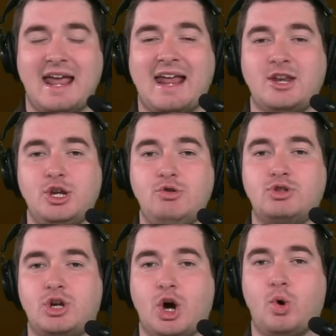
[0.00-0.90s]
and
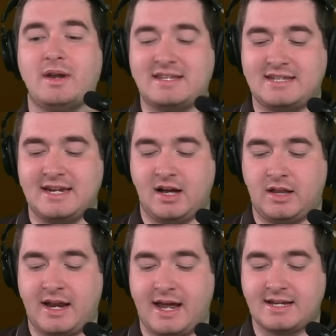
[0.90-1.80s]
use code
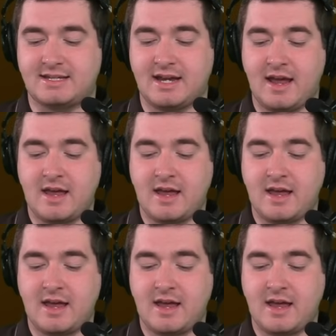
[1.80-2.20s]
CLNS.